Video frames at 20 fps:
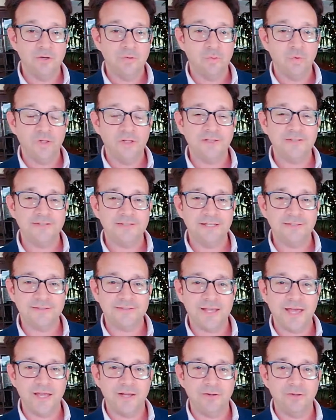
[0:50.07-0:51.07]
Real estate
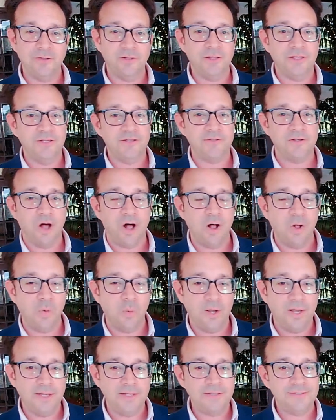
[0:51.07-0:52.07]
cycle is
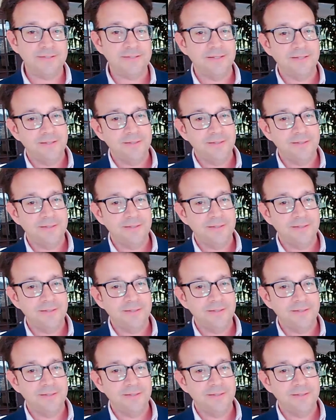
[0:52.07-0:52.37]
always